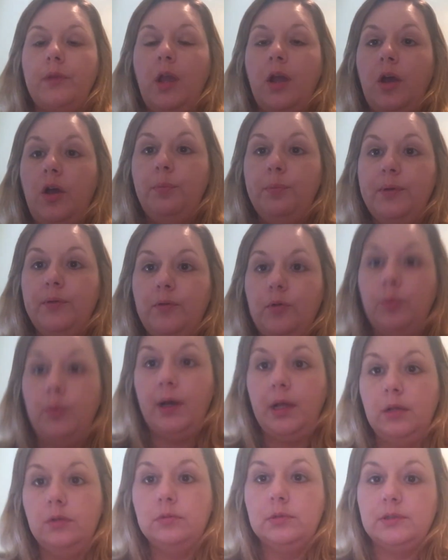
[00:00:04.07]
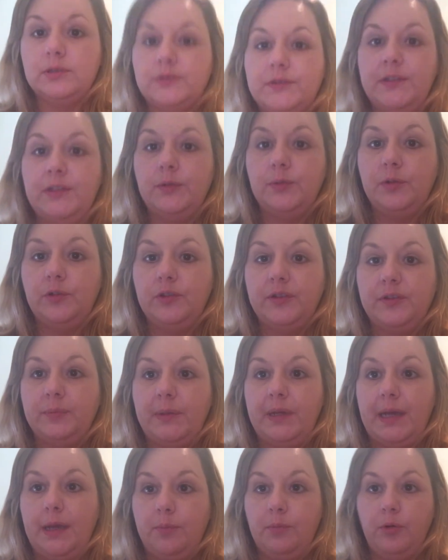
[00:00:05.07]
I hope you're all well. Oh, I just need to adjust
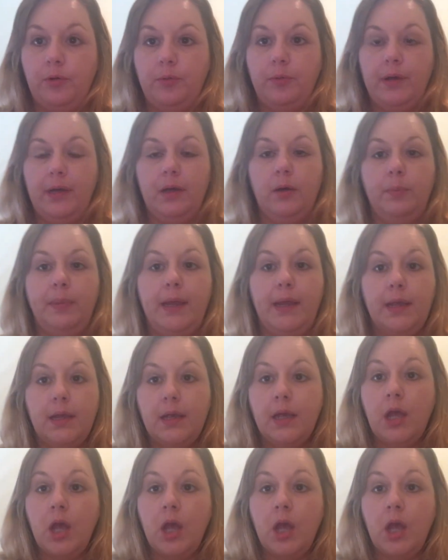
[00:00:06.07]
my camera a little bit.